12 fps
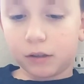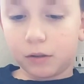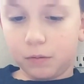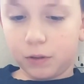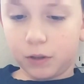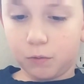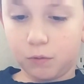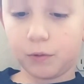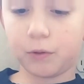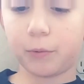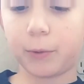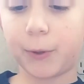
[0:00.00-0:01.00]
onto it.
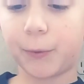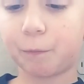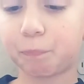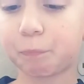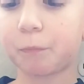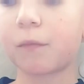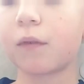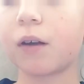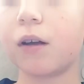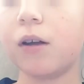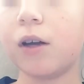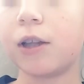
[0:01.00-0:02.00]
Where are we?
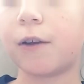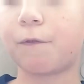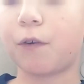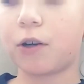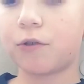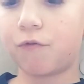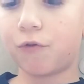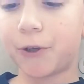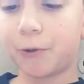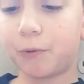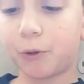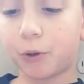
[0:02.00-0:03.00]
The first
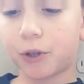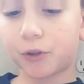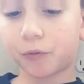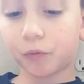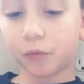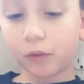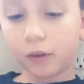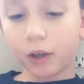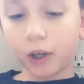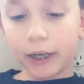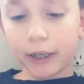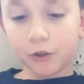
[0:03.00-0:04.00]
few doors
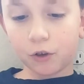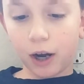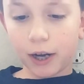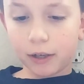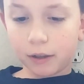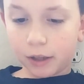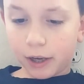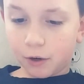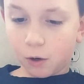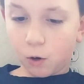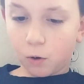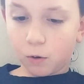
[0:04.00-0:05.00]
I tried
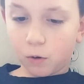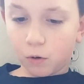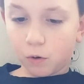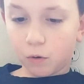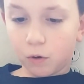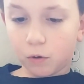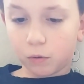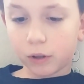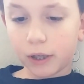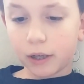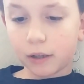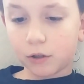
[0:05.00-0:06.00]
led
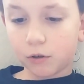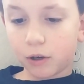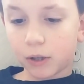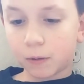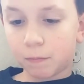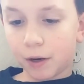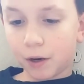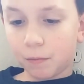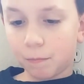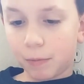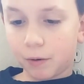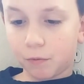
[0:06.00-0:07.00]
only into a
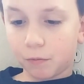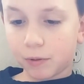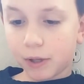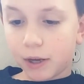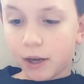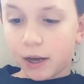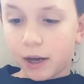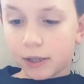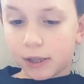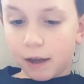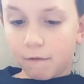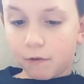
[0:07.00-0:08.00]
spare bedrooms,
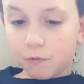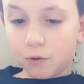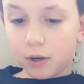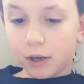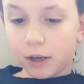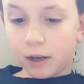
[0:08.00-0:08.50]
as everyone